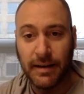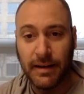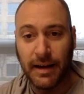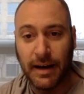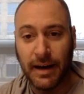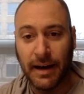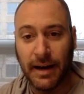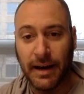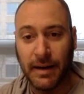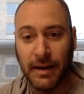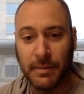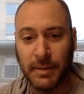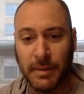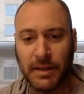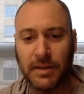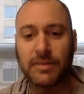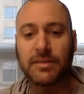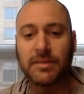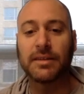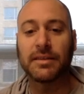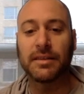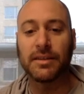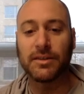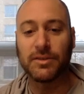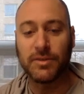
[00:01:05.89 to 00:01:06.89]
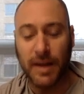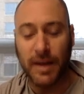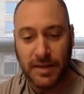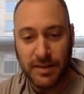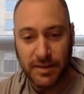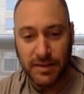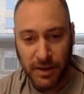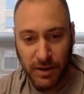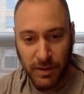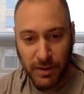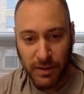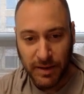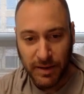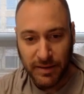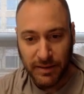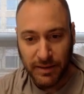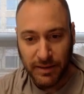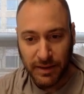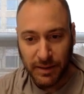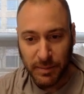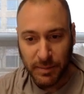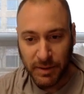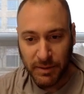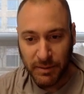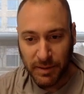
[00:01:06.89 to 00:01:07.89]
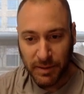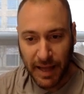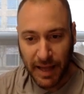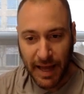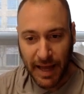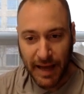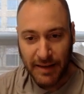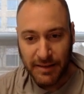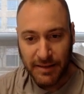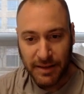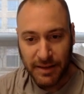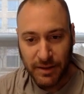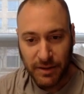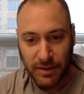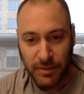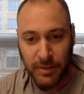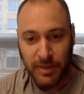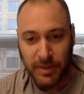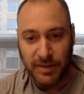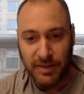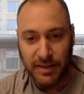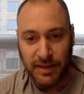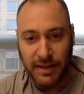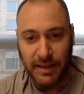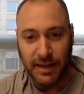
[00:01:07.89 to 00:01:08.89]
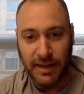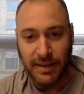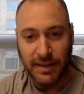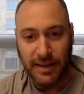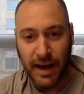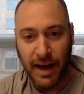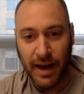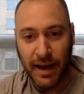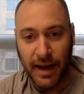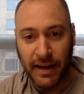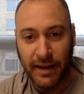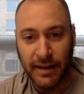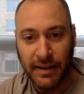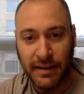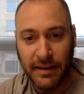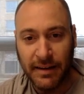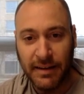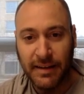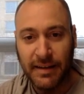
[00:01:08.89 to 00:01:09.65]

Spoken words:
It looks like the dress code is a little bit relaxed. I normally see in a tie.